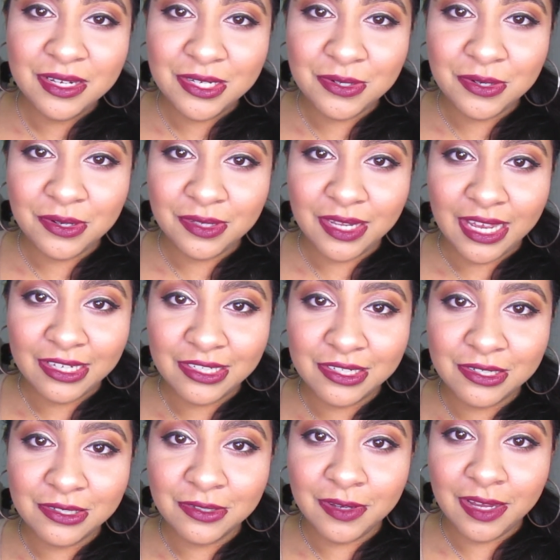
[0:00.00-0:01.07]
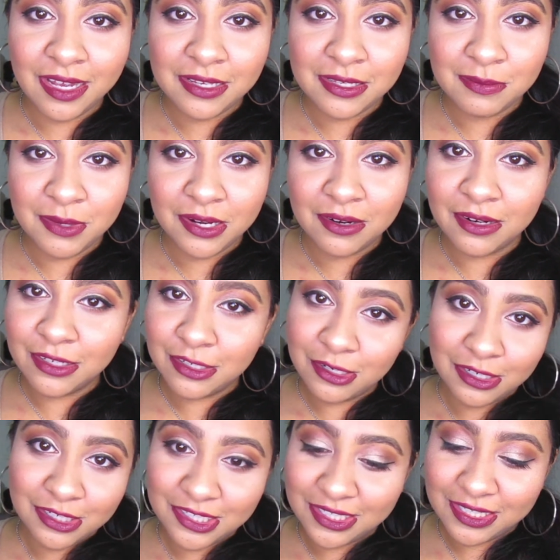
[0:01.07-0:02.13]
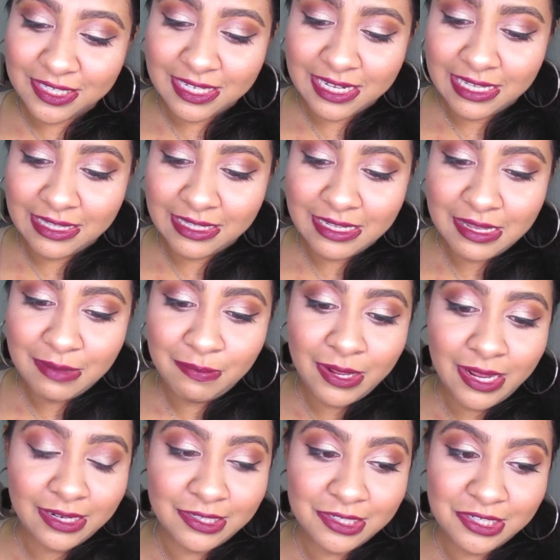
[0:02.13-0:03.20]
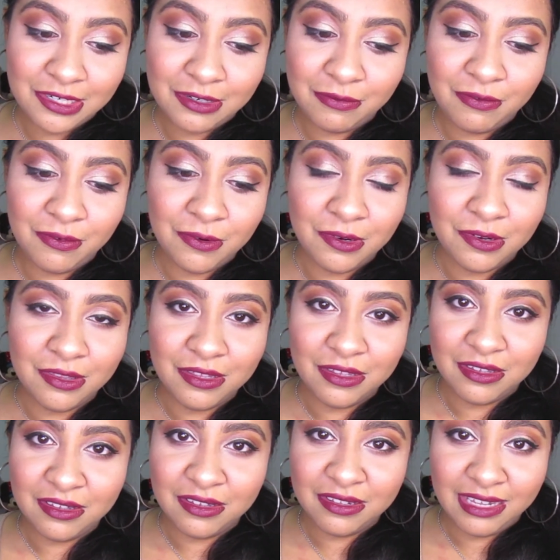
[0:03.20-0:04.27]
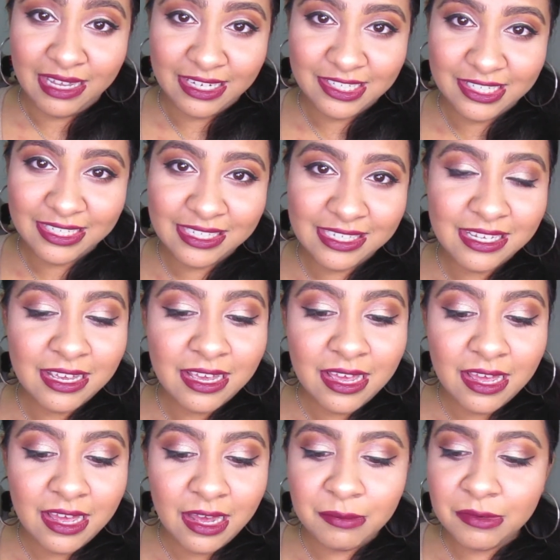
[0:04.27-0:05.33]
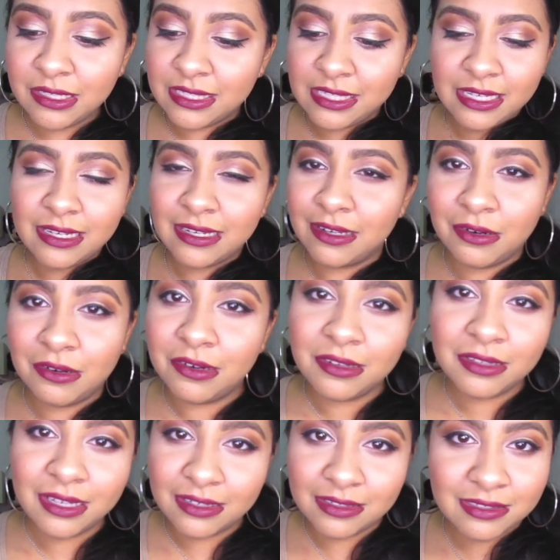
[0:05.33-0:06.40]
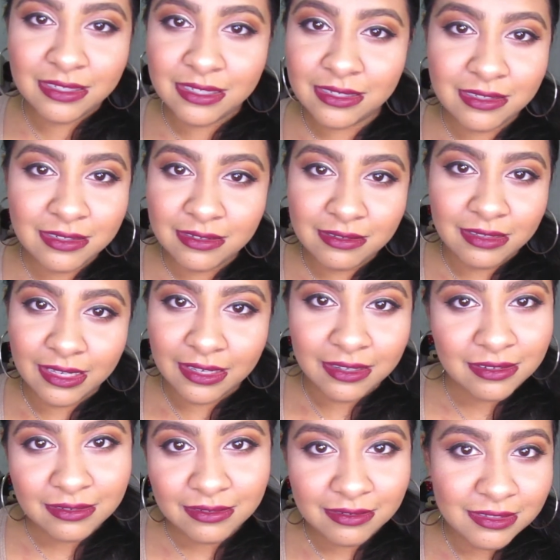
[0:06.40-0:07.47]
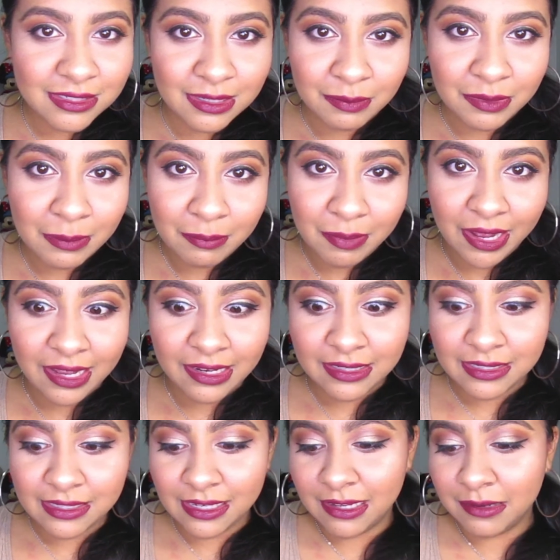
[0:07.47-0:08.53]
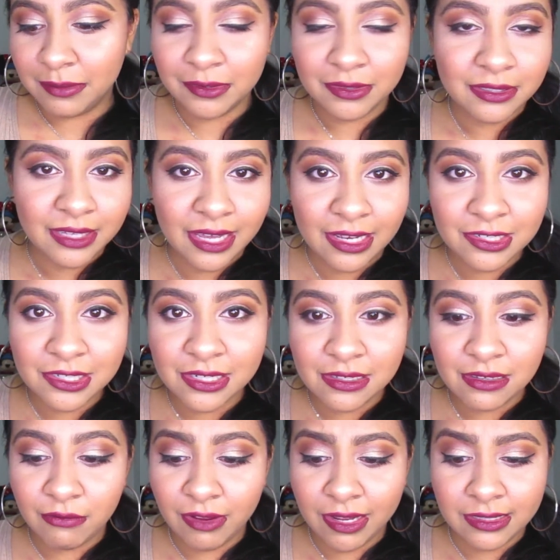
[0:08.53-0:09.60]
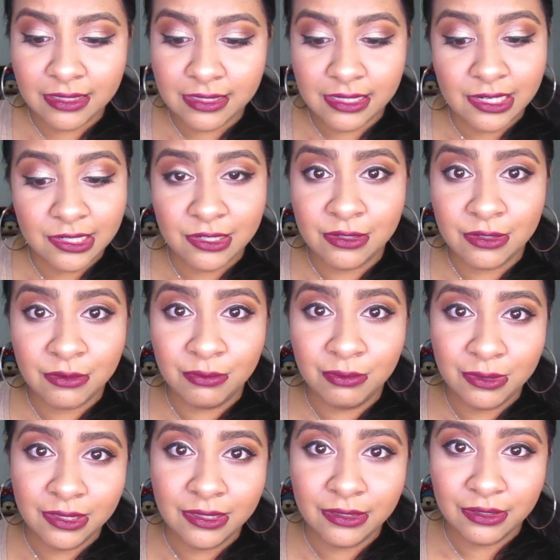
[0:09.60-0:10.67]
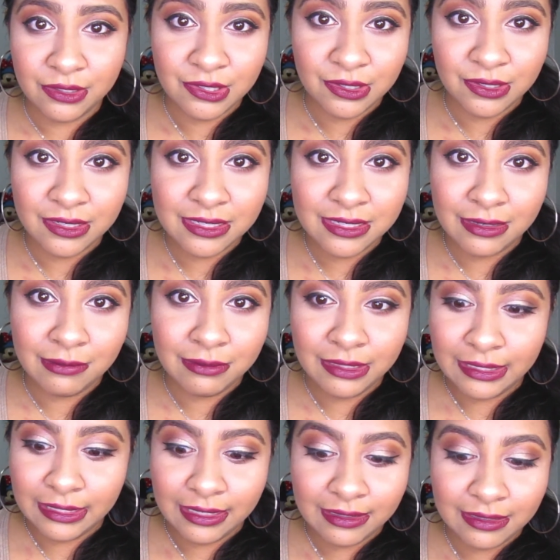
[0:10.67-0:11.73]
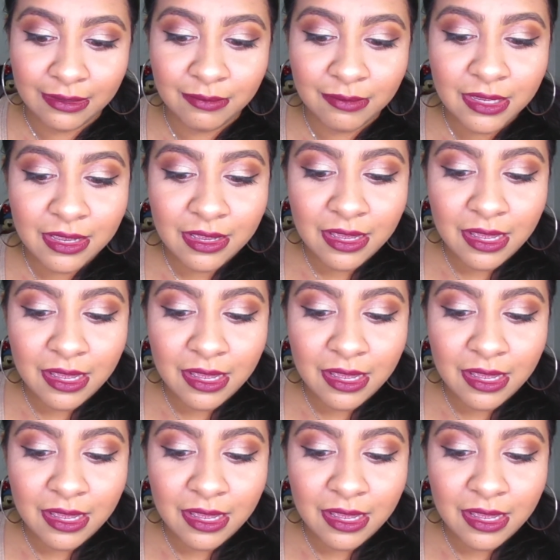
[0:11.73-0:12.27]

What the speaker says: Duo Lash Glue has better instructions than the packaging for the lashes. I'm not saying at all that's like something bad to say about the lashes. In fact, these lashes look really luxurious and I really like them.